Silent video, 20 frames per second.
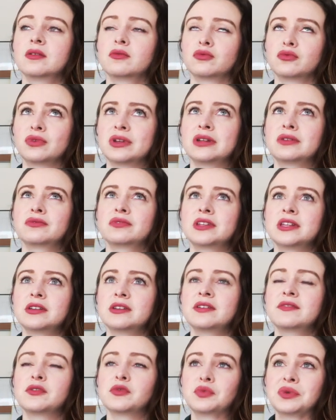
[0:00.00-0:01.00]

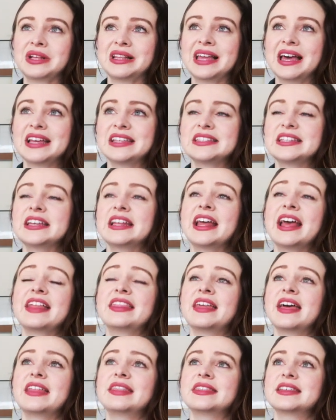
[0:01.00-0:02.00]

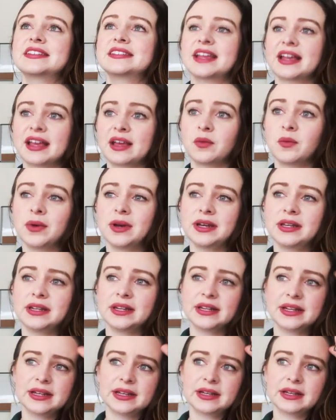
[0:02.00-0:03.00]
And then the second
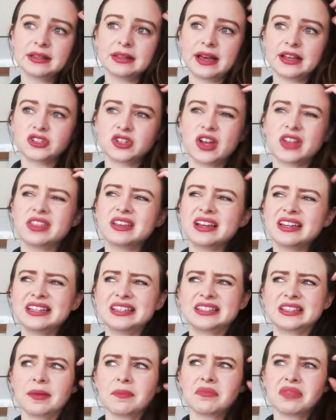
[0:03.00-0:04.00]
one last year, I think I
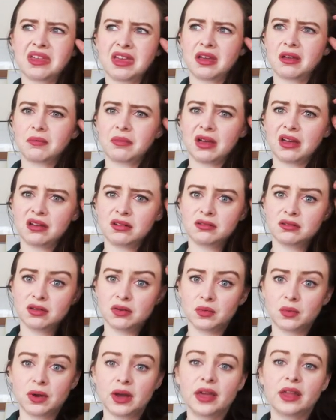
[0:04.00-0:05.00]
did something, but I don't
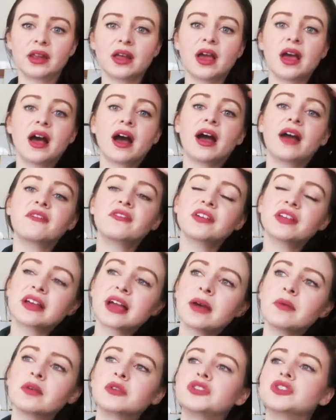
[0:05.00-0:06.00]
know what. I feel
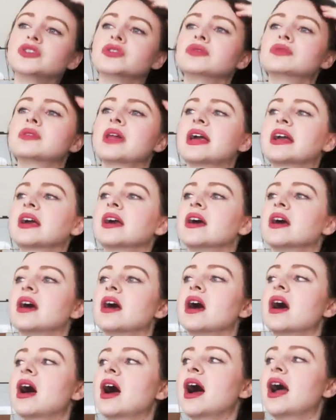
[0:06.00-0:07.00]
like I would do like,
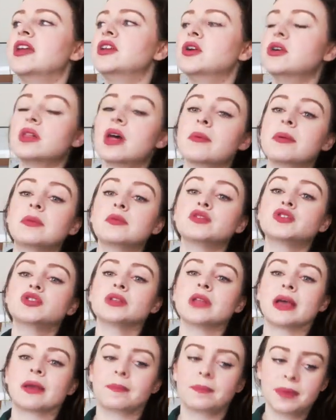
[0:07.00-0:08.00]
I know a lot of people
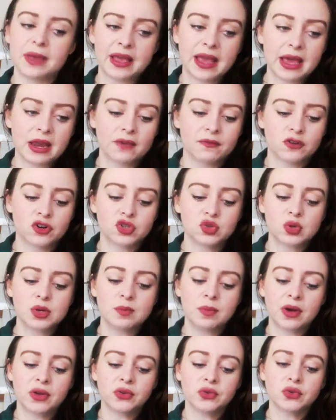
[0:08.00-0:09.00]
do like big anniversary
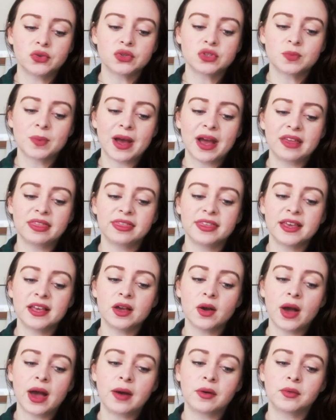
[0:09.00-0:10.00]
bundles, but I
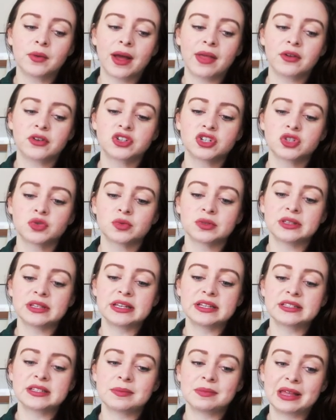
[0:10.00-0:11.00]
think I would rather just
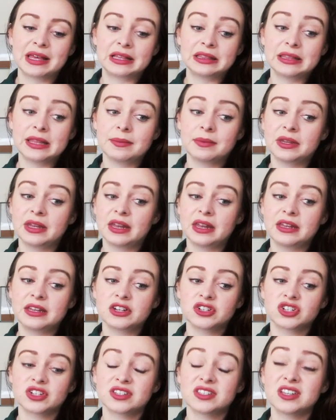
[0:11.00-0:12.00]
release some like limited
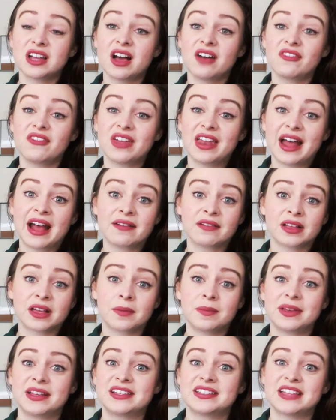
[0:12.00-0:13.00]
edition stuff and have like
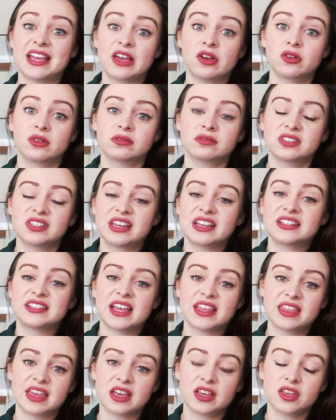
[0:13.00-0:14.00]
a big sale to like
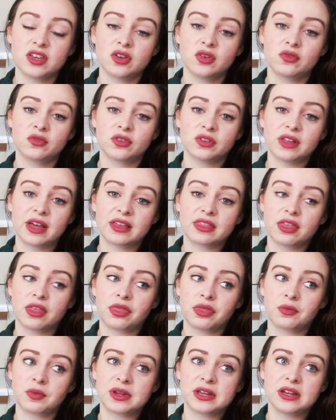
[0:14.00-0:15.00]
say thank you for like the
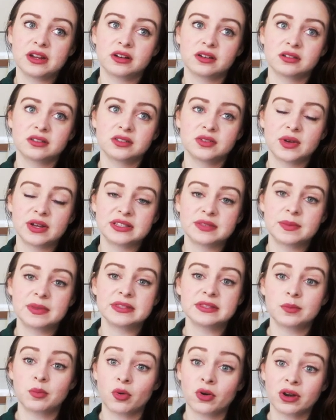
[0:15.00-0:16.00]
3 years you guys have
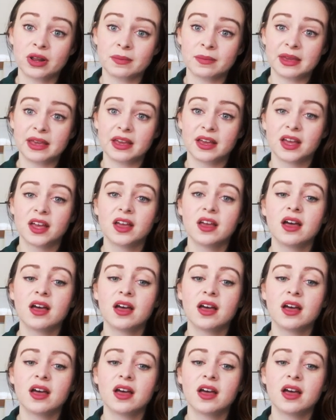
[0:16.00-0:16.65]
been supporting me.